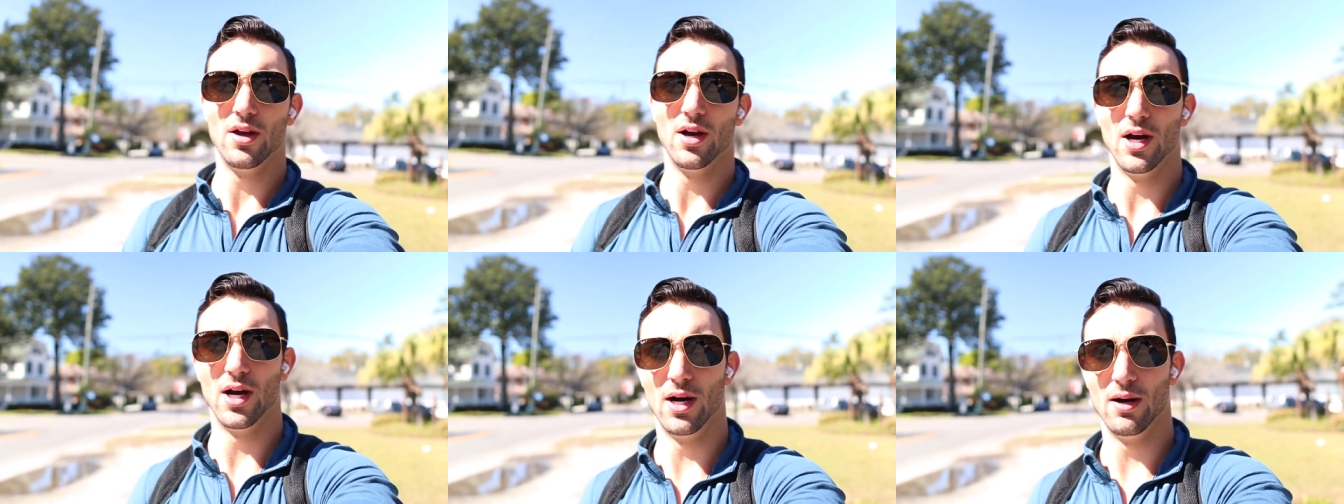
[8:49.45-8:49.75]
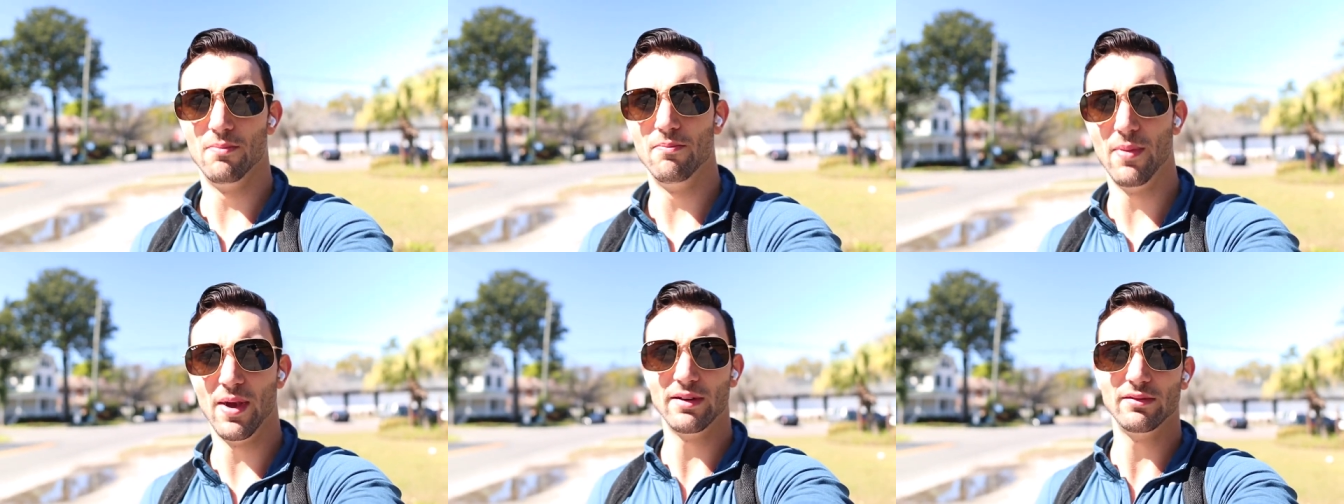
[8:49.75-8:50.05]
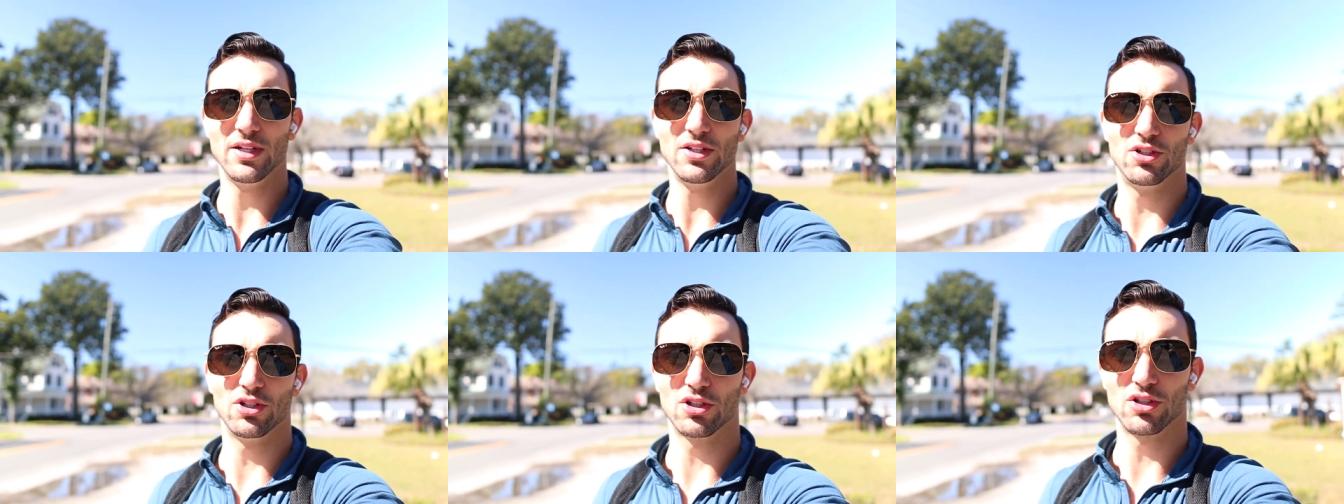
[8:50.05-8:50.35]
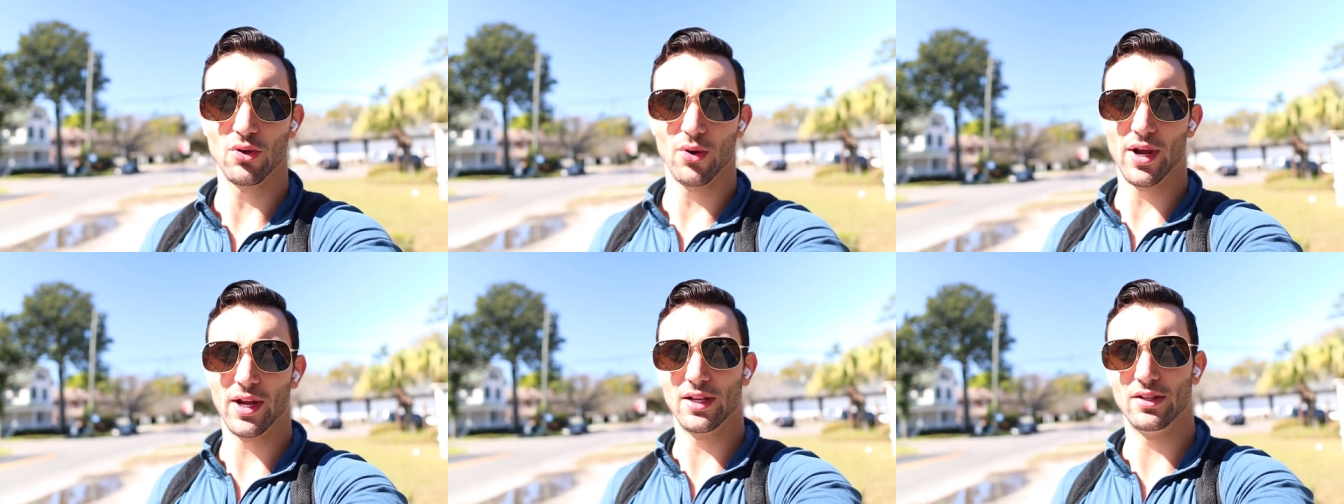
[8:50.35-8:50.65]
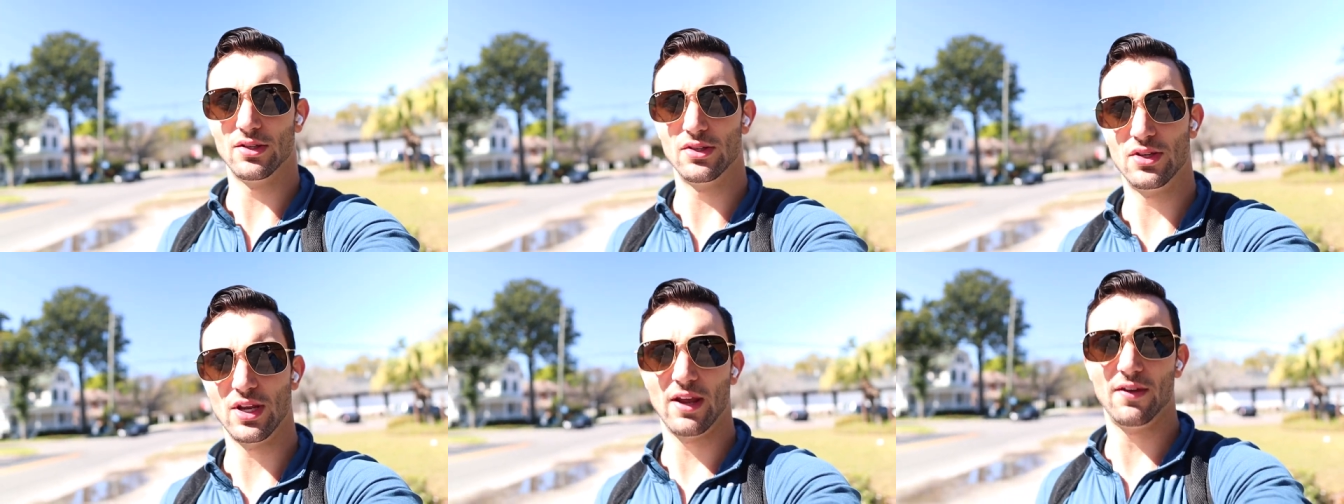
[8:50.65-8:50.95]
Uh, mainly just so I
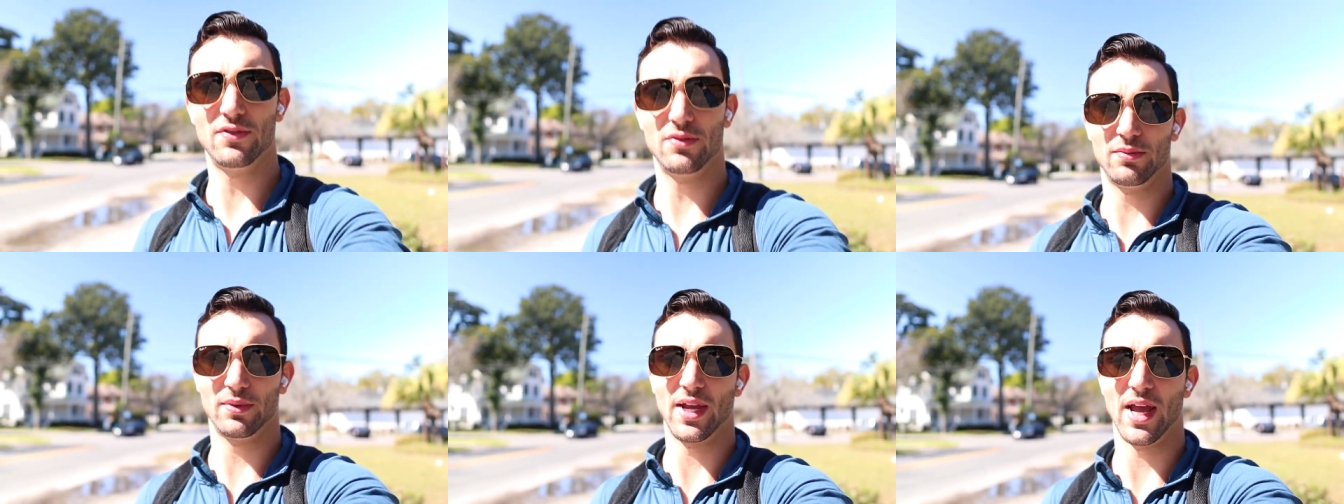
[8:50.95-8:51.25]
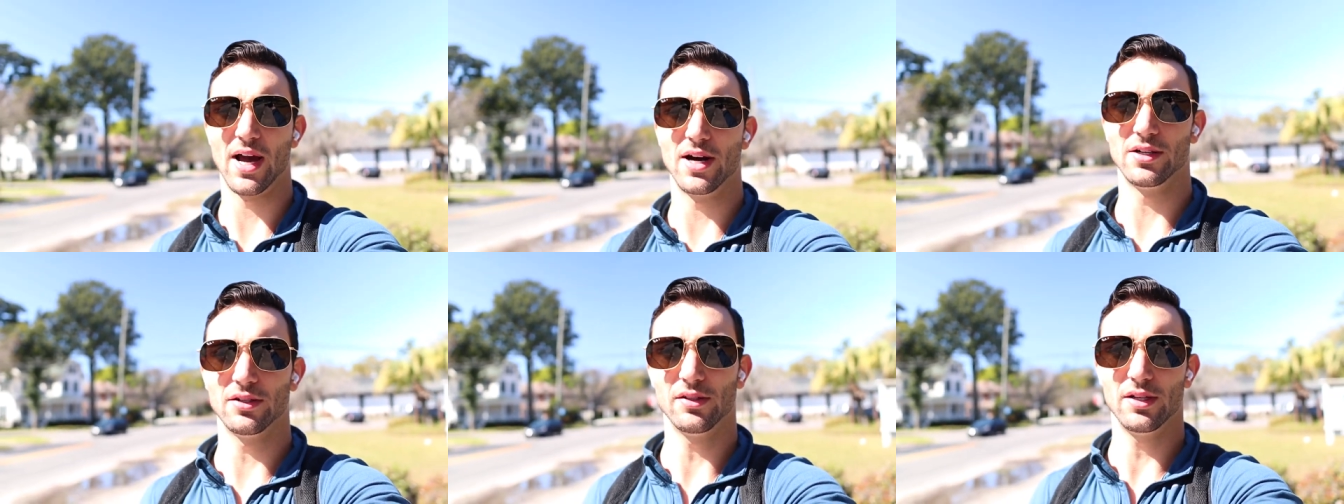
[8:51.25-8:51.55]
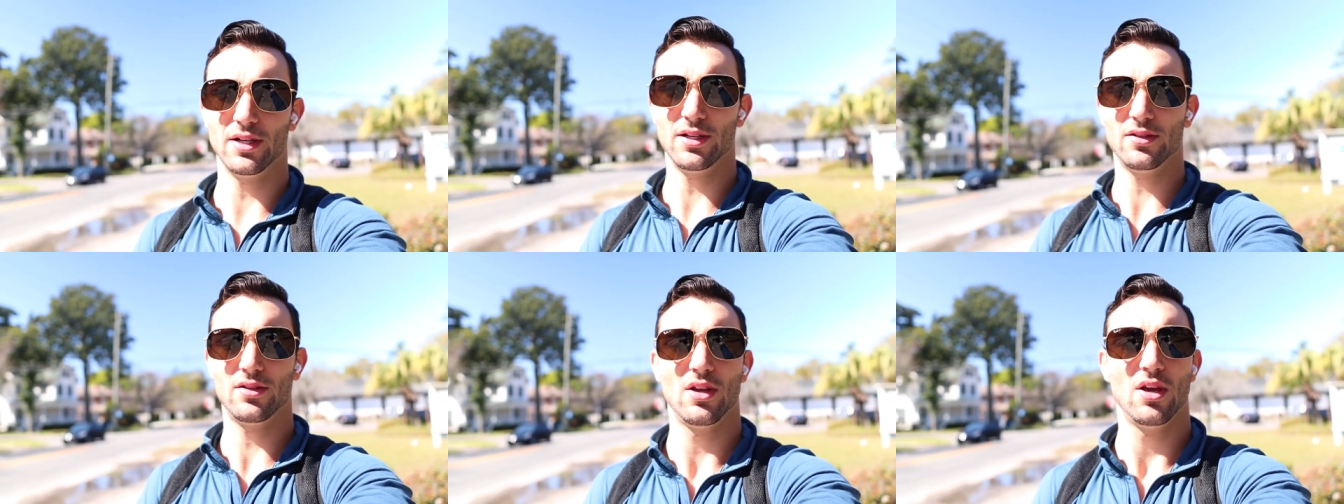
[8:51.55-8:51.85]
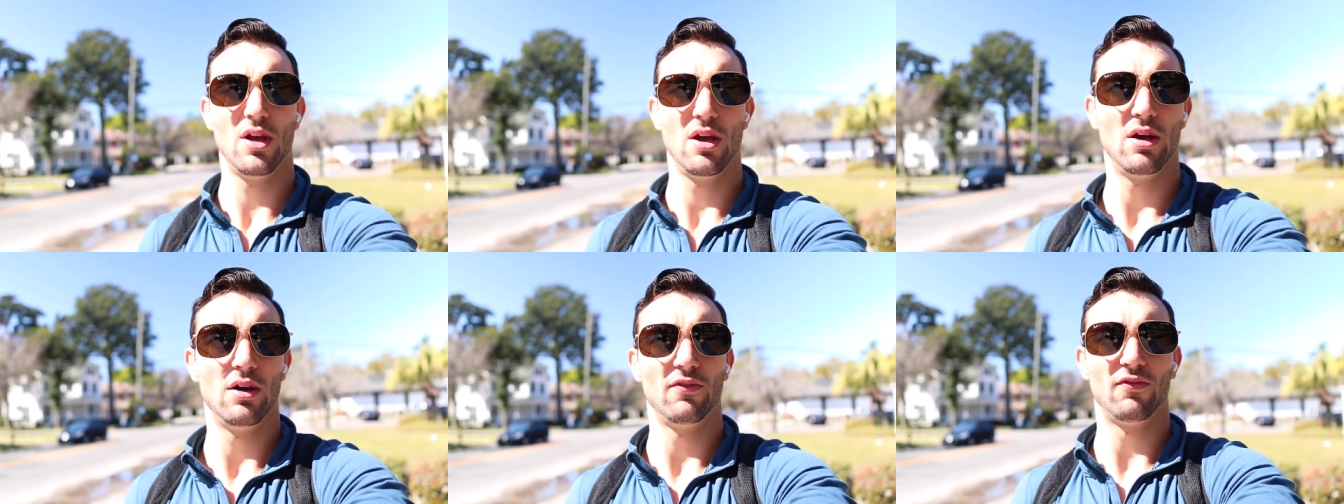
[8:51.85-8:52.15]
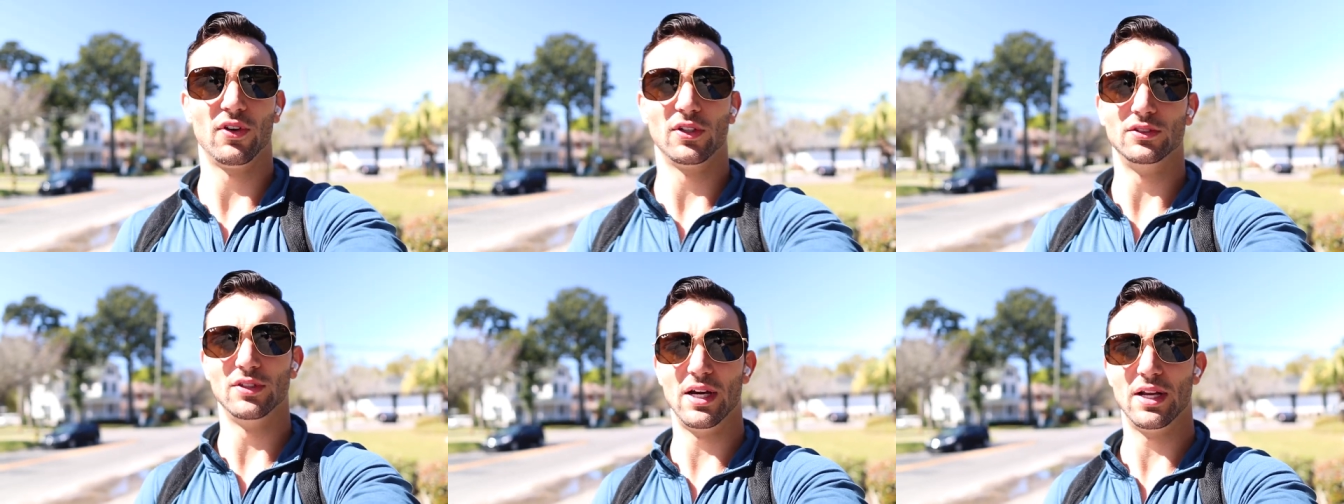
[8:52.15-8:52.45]
can save some calories
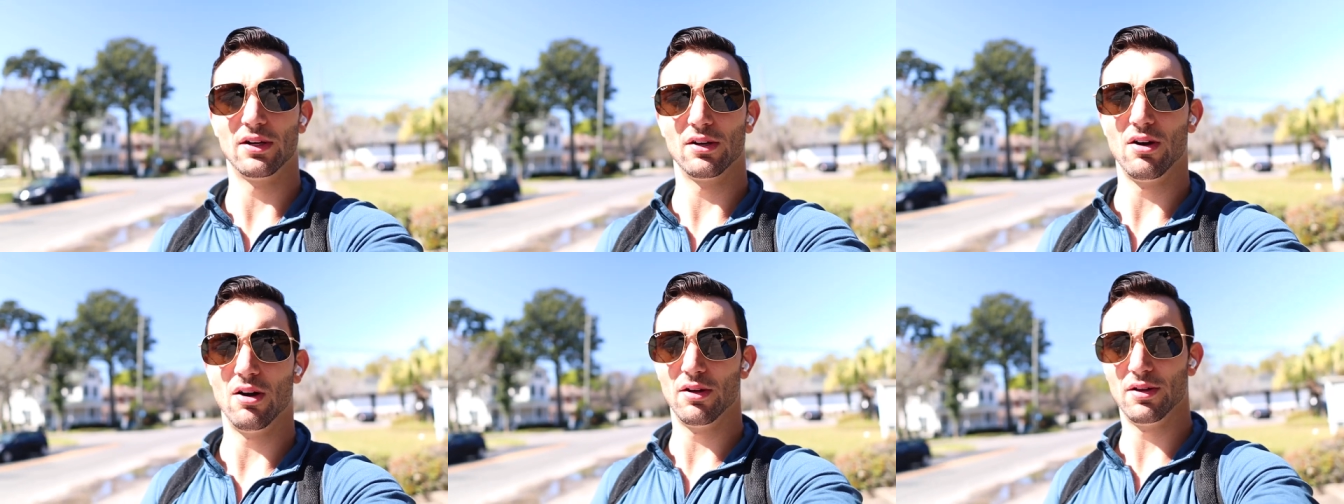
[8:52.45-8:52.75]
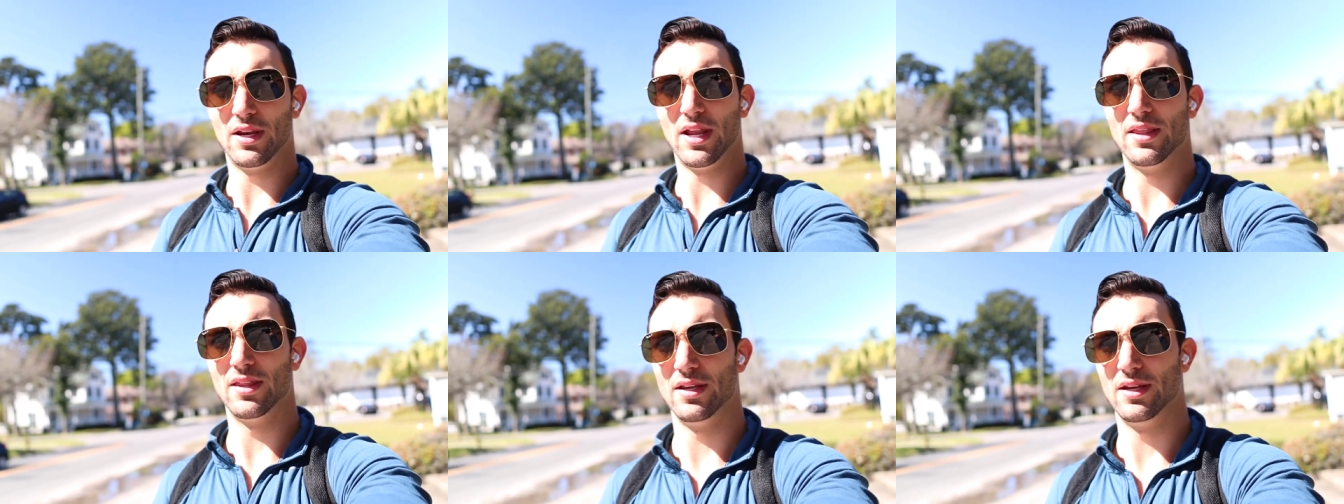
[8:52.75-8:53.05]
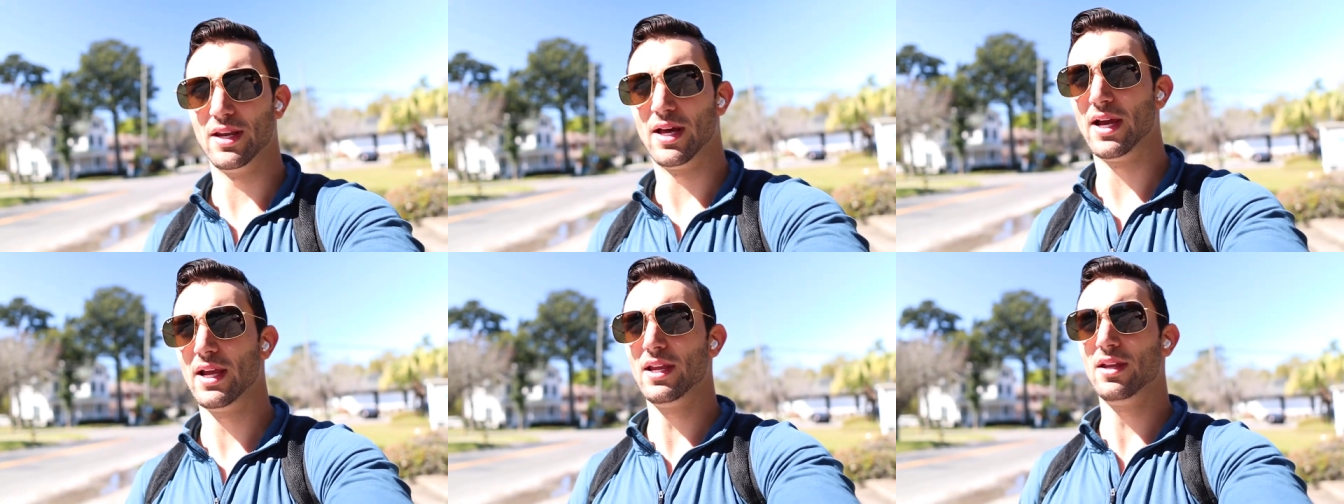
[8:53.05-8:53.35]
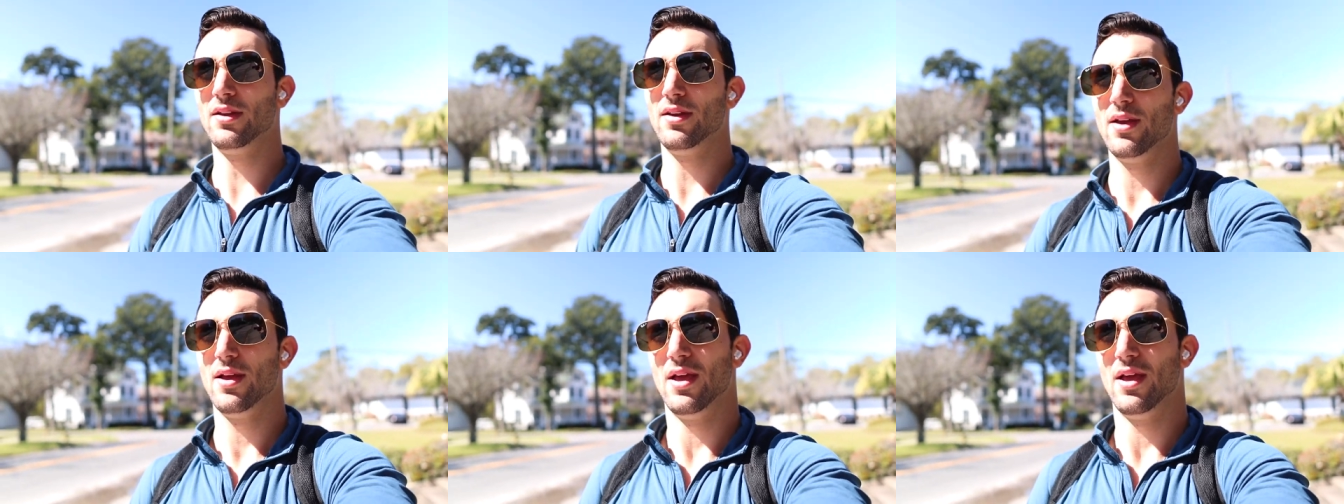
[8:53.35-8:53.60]
for later on in the night.